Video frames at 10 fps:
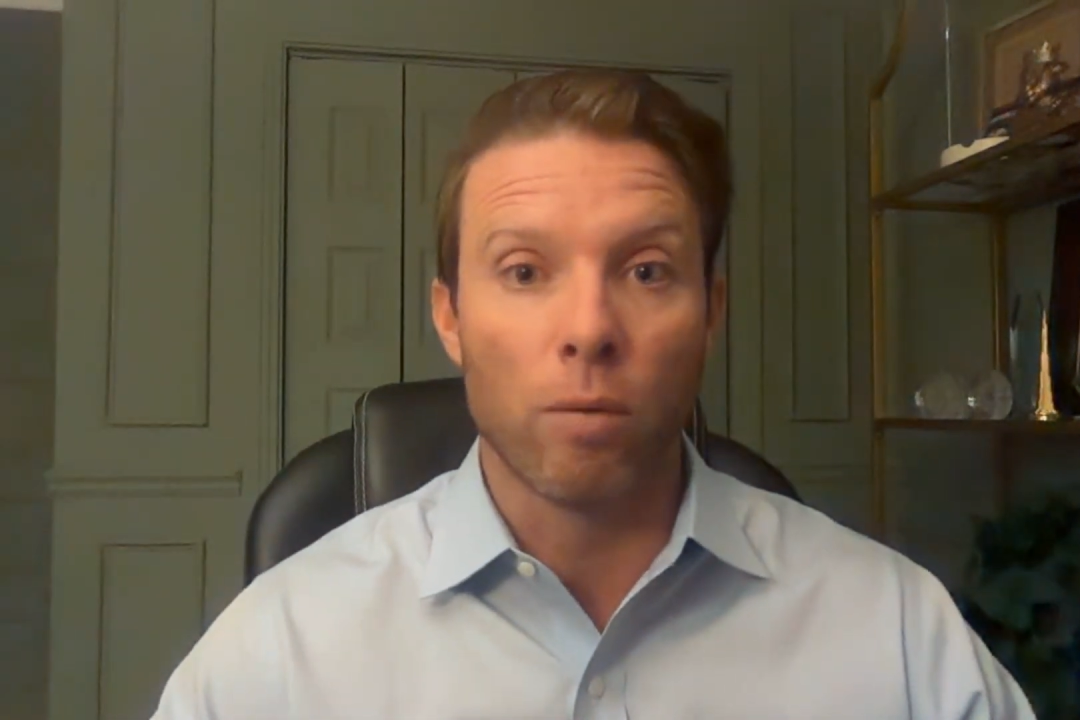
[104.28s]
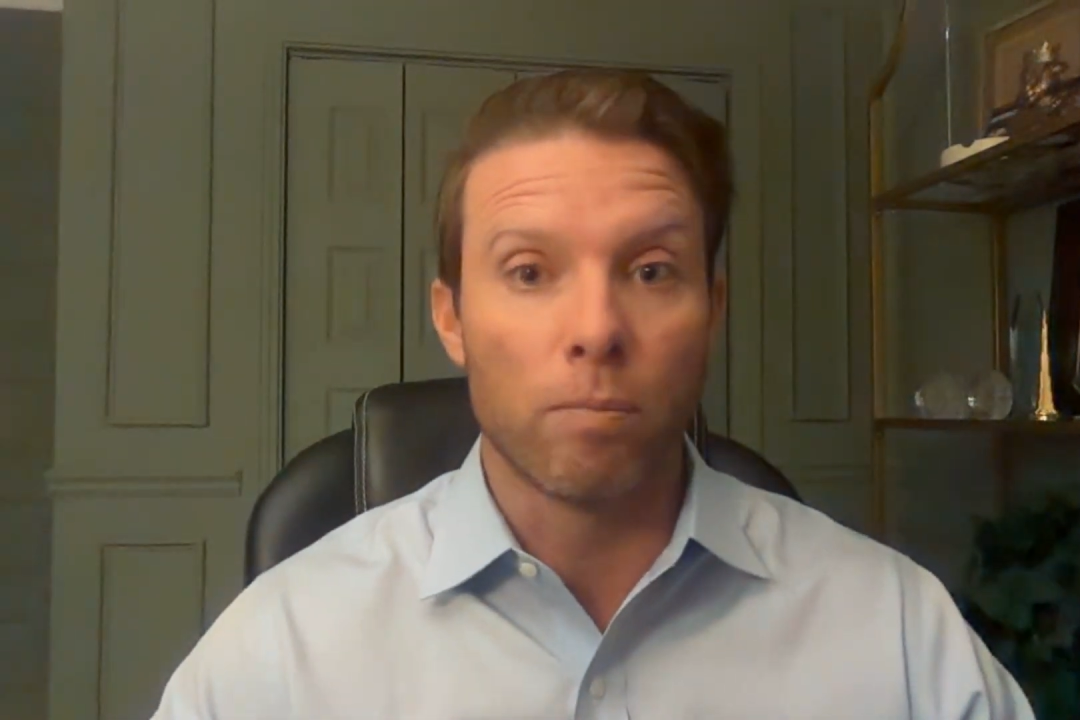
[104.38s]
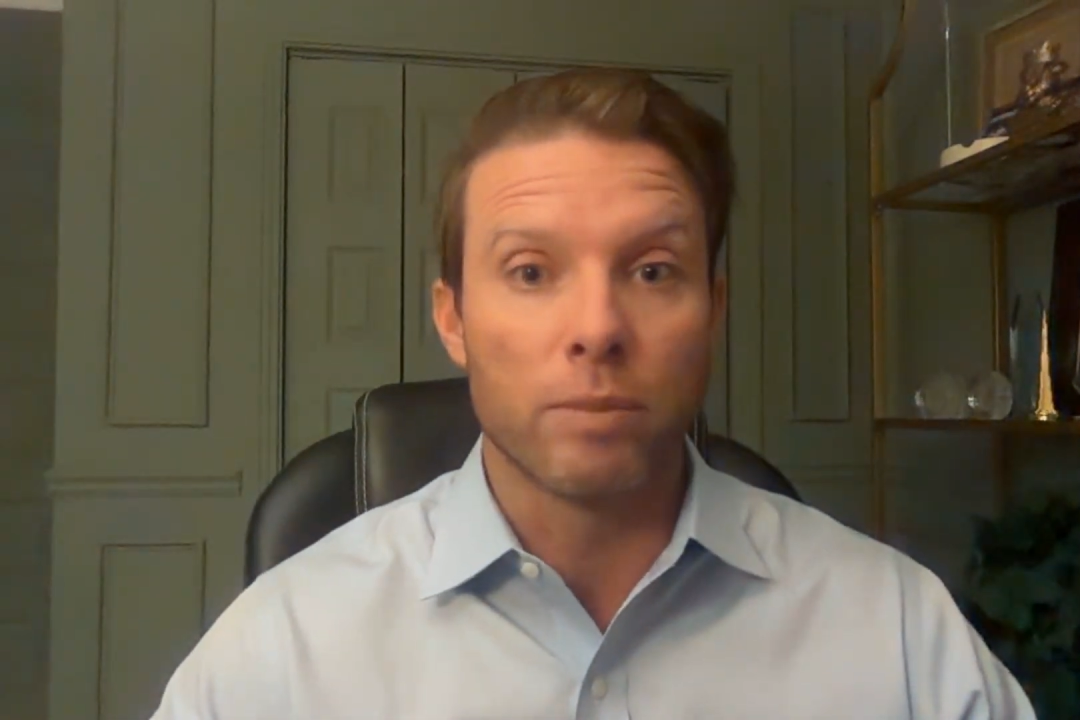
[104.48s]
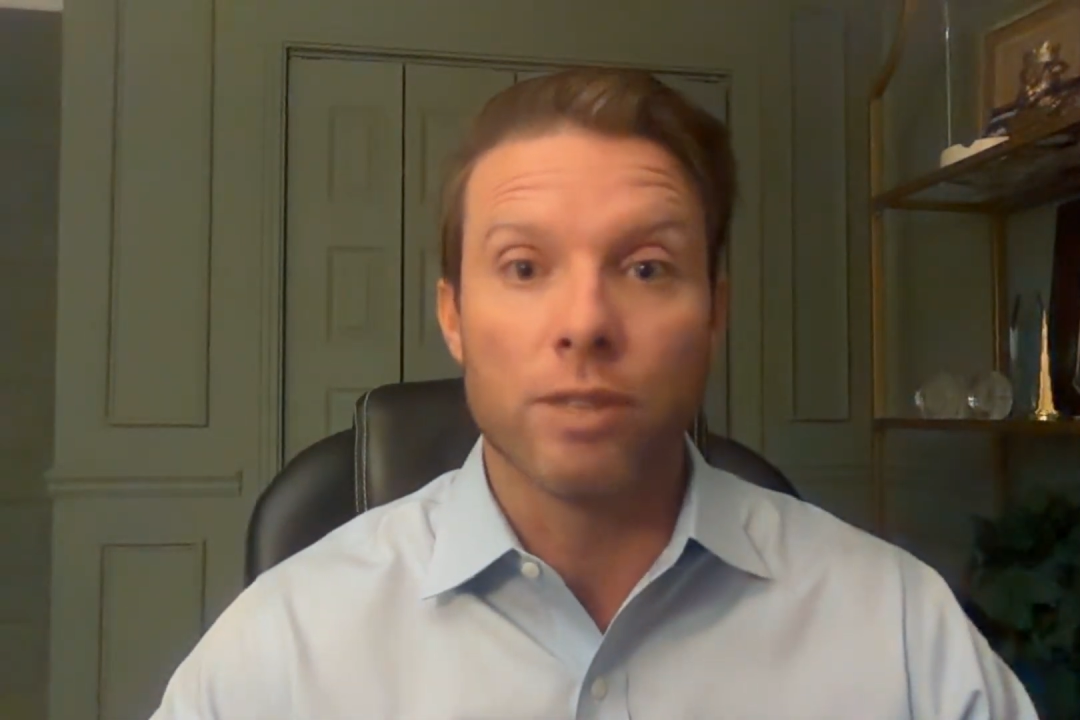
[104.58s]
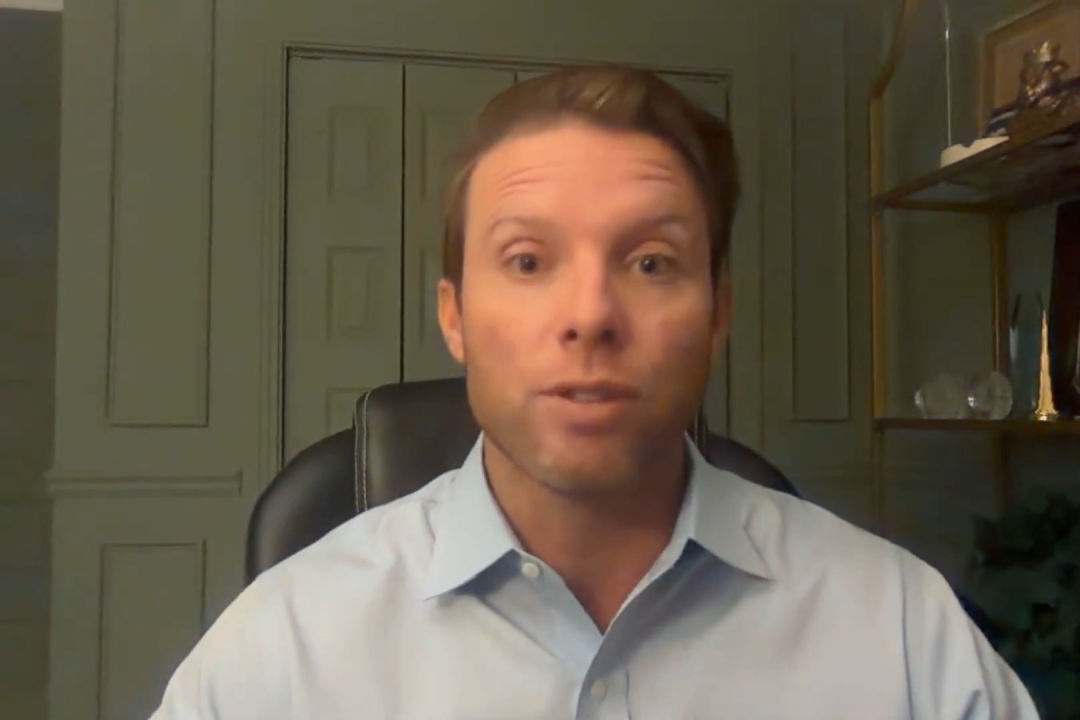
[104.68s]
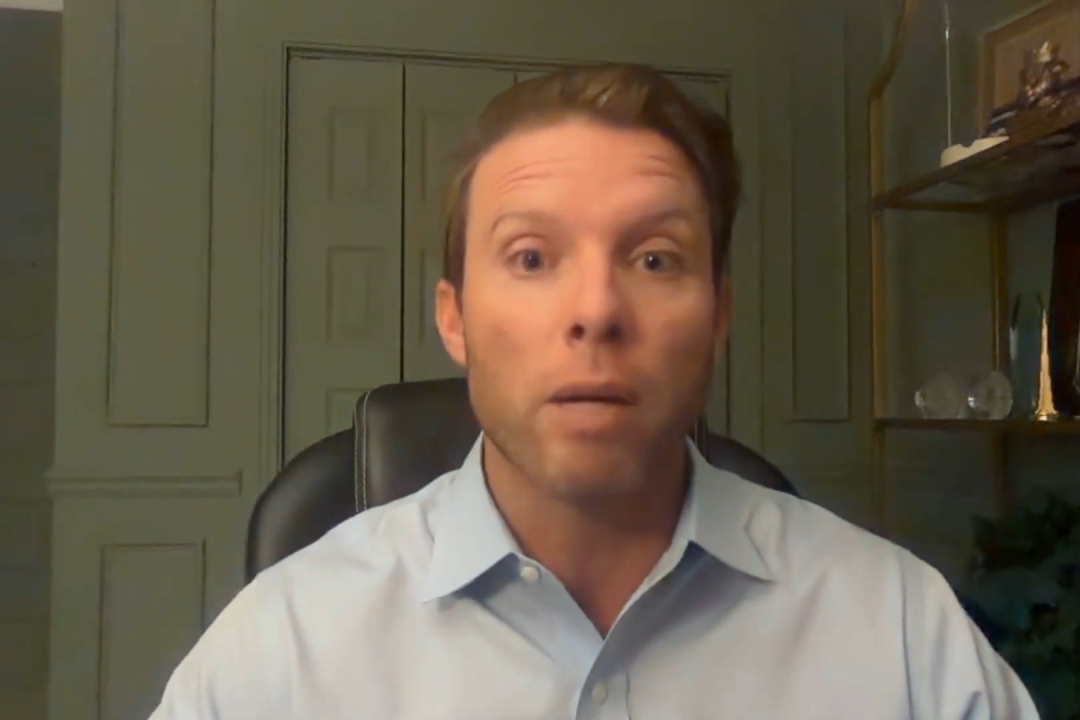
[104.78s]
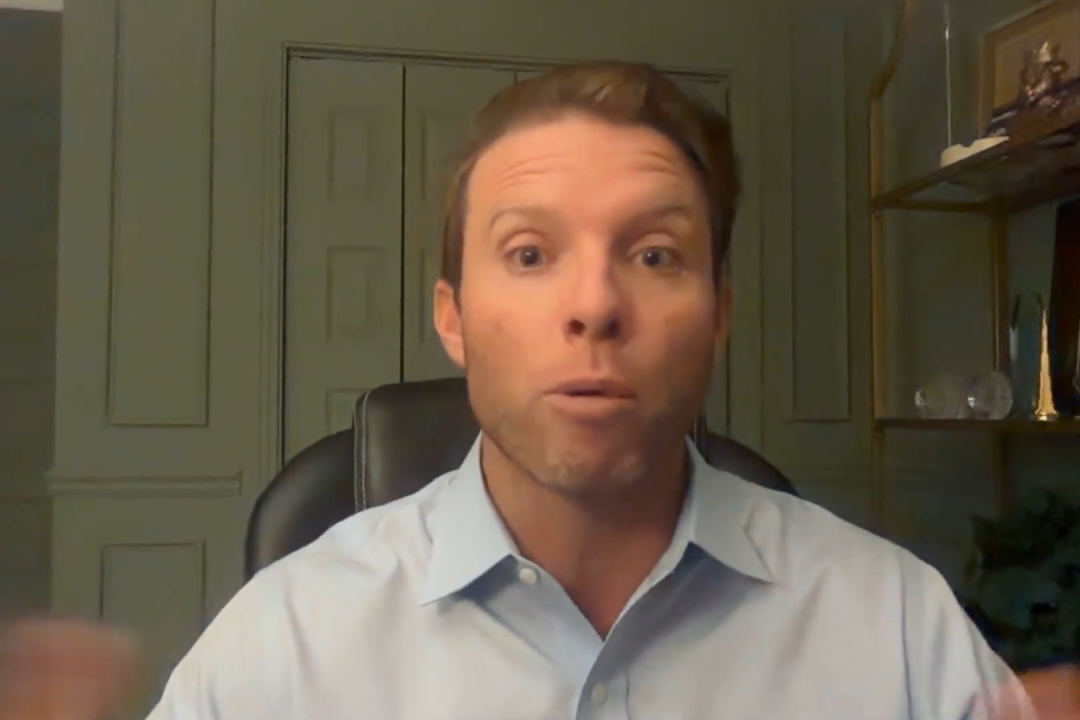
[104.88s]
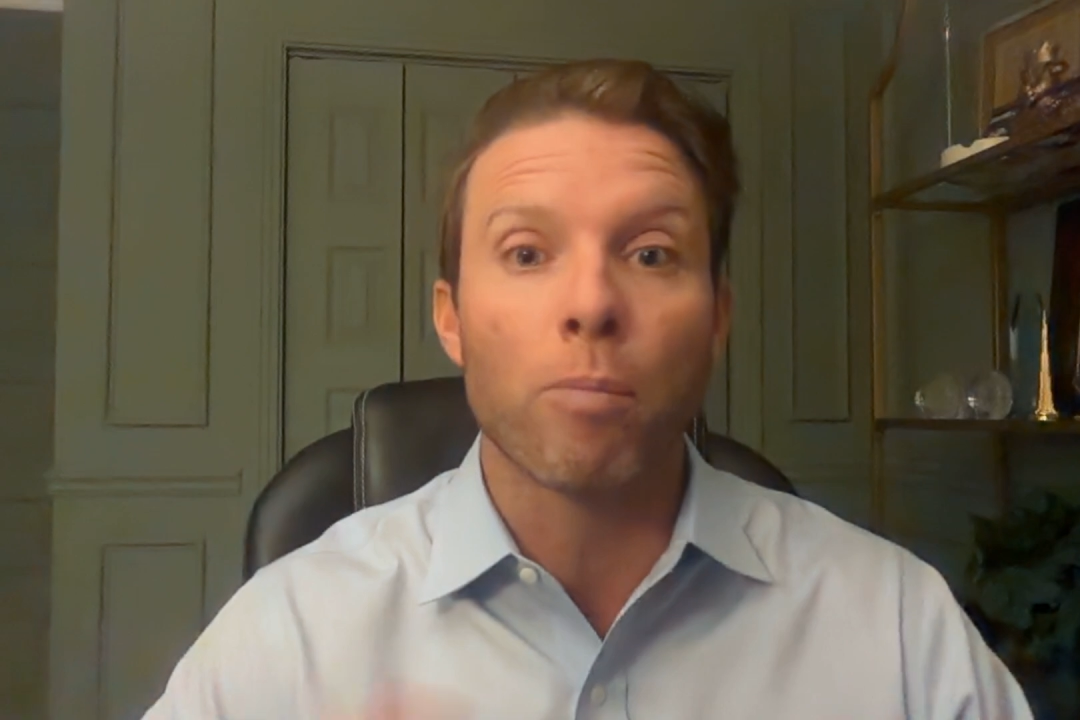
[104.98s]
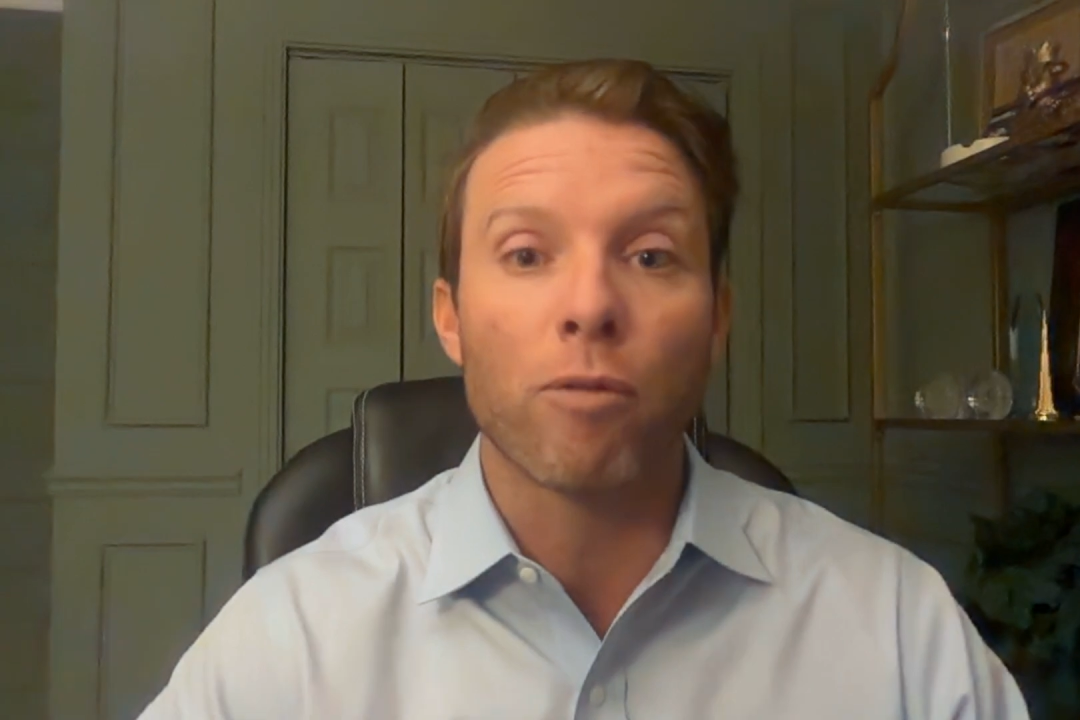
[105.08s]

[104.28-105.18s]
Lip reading: disabled